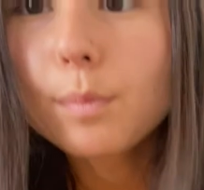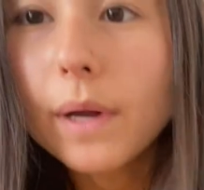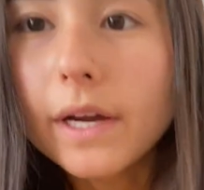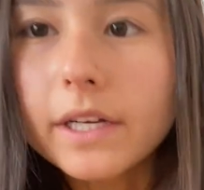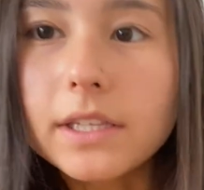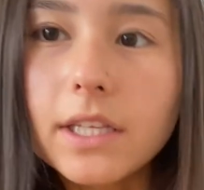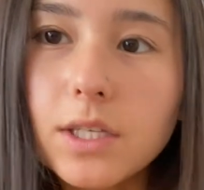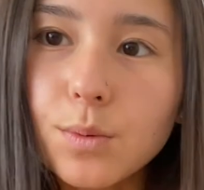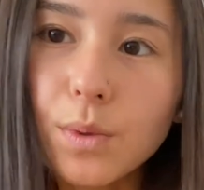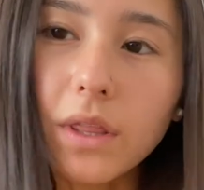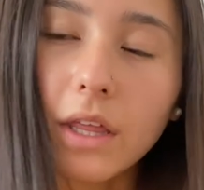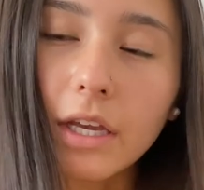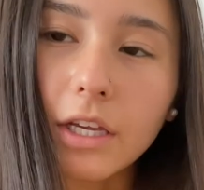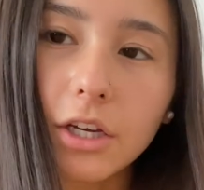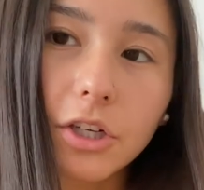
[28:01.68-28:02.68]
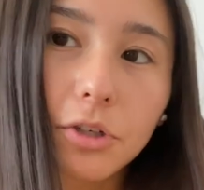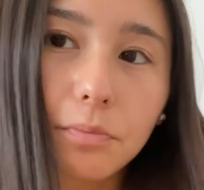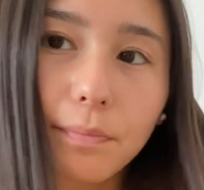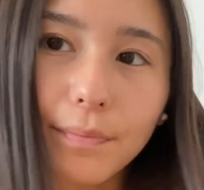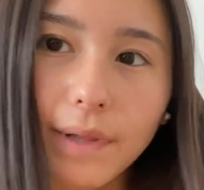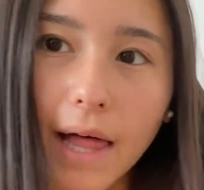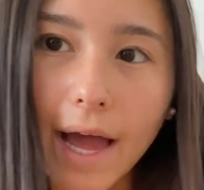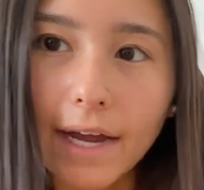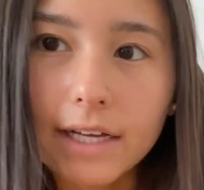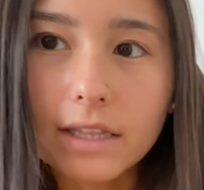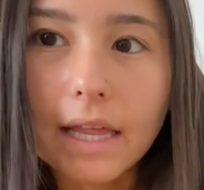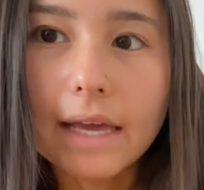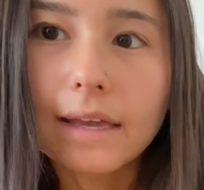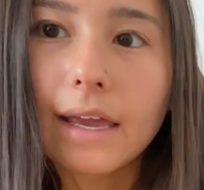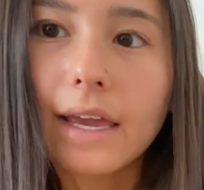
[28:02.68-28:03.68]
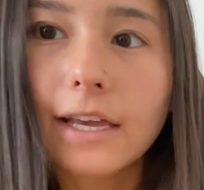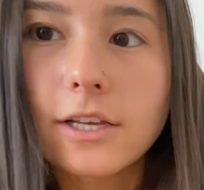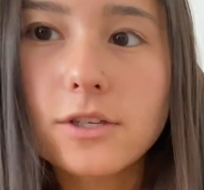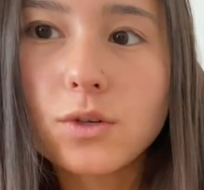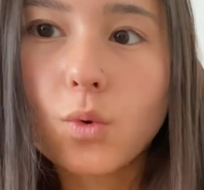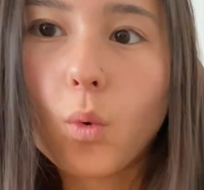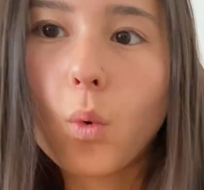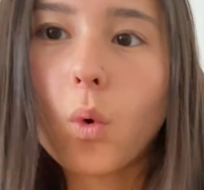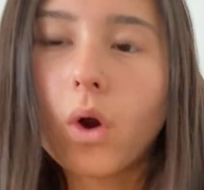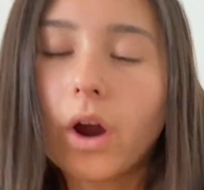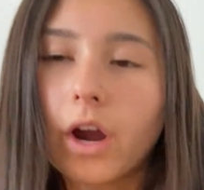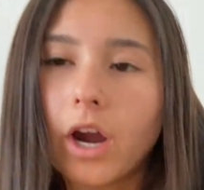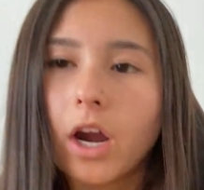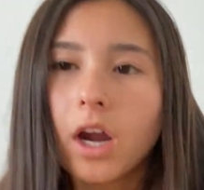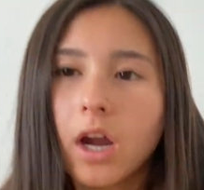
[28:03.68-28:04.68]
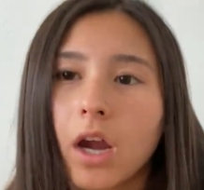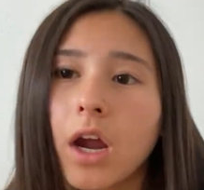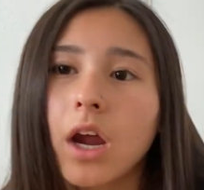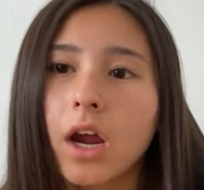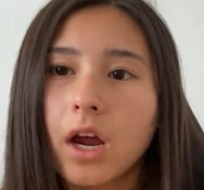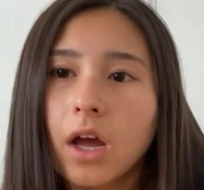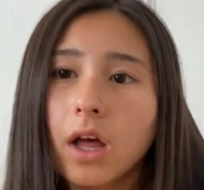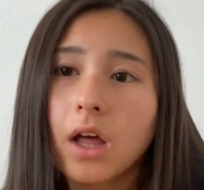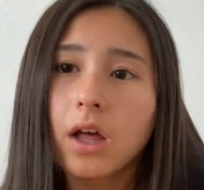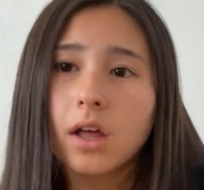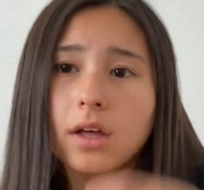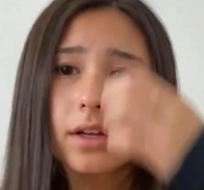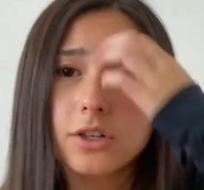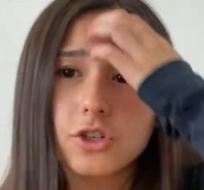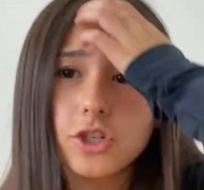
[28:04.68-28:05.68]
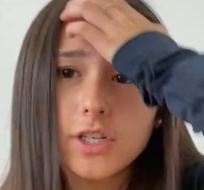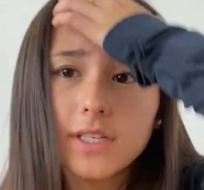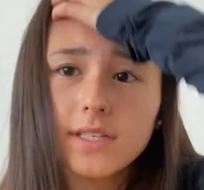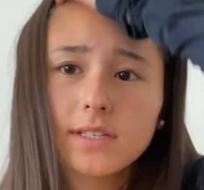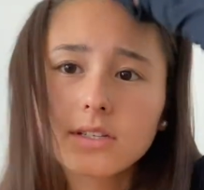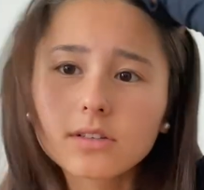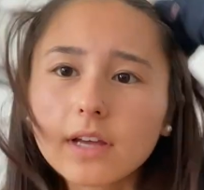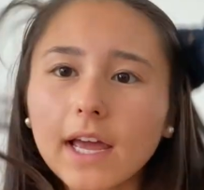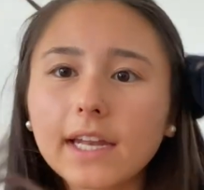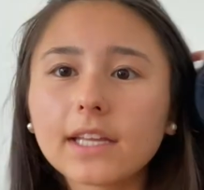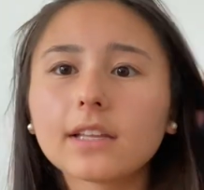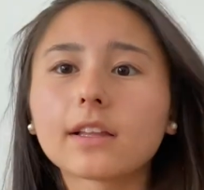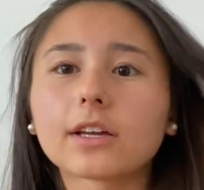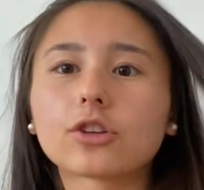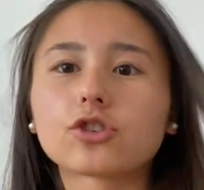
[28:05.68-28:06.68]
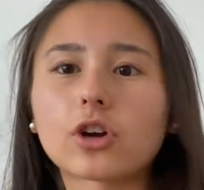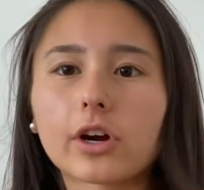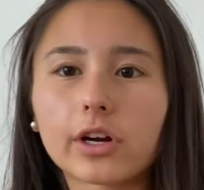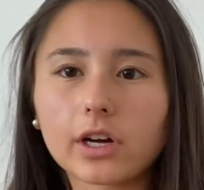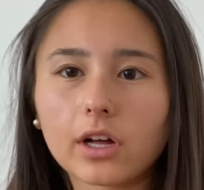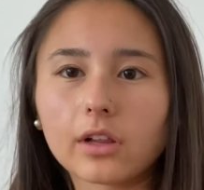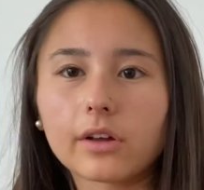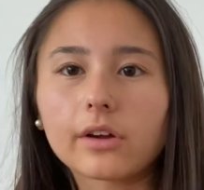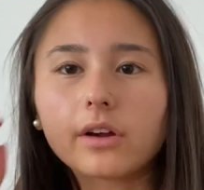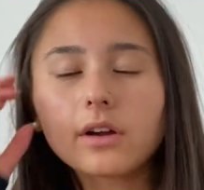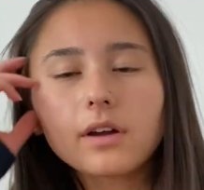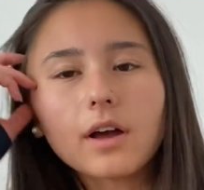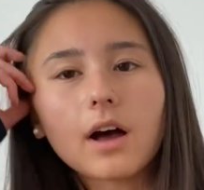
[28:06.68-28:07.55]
pairing this with like black leggings or just any like dark color.